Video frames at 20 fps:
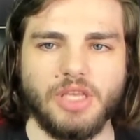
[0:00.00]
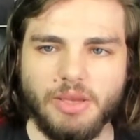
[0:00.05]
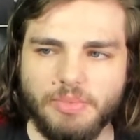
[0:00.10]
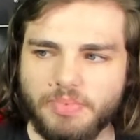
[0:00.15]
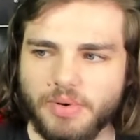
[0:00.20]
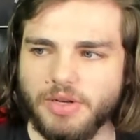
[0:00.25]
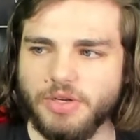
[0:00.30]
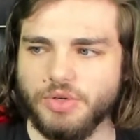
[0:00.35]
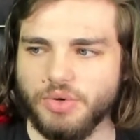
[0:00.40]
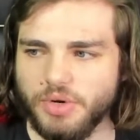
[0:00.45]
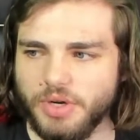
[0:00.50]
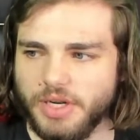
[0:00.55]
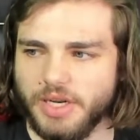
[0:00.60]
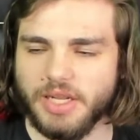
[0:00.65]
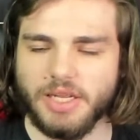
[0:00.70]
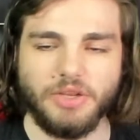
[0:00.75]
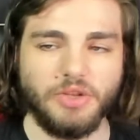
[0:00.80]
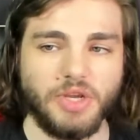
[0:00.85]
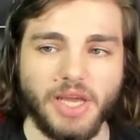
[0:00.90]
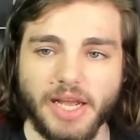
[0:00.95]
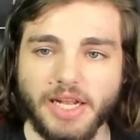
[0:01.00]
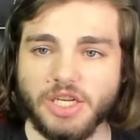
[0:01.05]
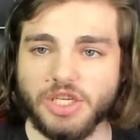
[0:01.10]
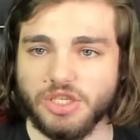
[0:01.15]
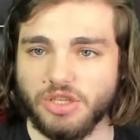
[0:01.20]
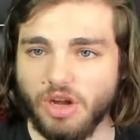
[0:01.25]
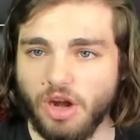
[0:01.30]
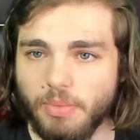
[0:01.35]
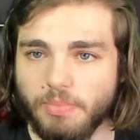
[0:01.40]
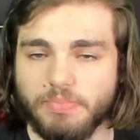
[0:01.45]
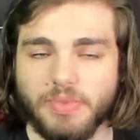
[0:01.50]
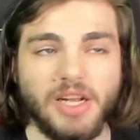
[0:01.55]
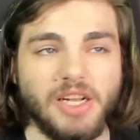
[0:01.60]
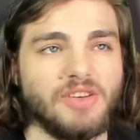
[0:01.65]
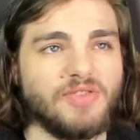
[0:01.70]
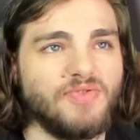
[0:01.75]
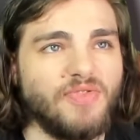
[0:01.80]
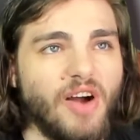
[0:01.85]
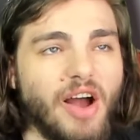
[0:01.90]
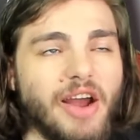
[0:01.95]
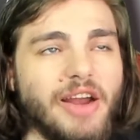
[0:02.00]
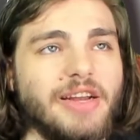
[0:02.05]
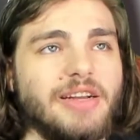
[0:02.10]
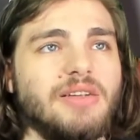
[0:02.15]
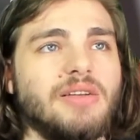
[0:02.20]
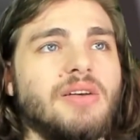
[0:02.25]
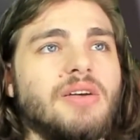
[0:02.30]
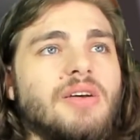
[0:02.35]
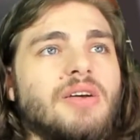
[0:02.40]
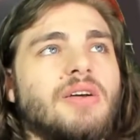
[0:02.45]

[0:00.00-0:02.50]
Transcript: keep enjoying it and you can't stop, that's fine.